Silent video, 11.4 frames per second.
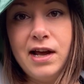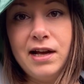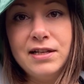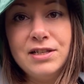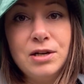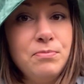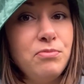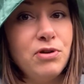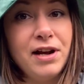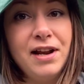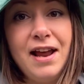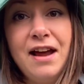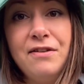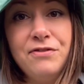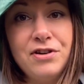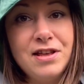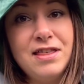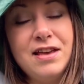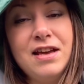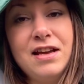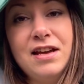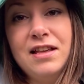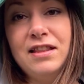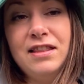and start bringing everything